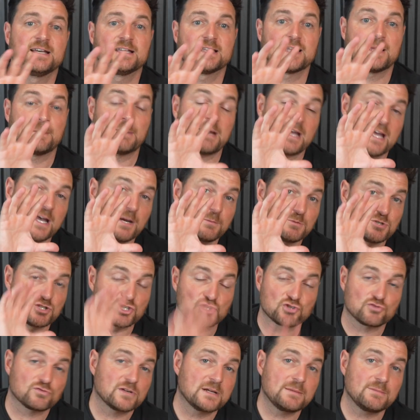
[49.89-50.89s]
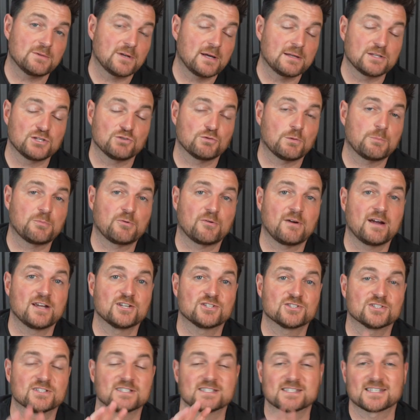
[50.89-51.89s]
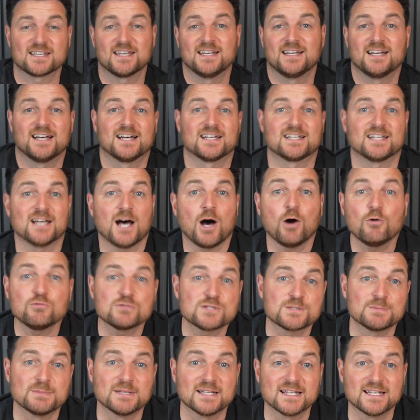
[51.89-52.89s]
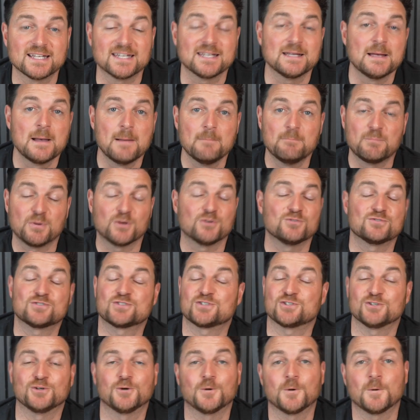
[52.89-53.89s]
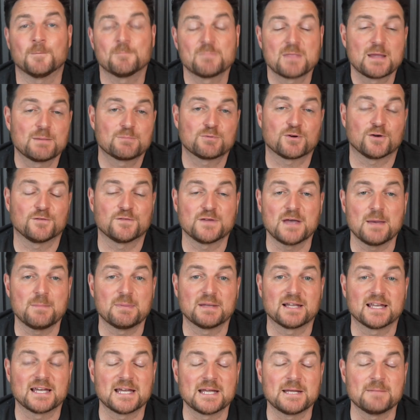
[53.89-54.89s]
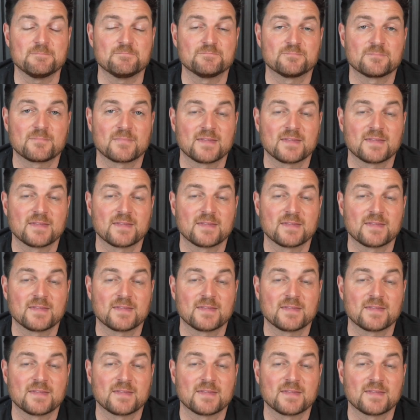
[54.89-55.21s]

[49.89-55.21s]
They may help you streamline your operations and ultimately boost your profitability.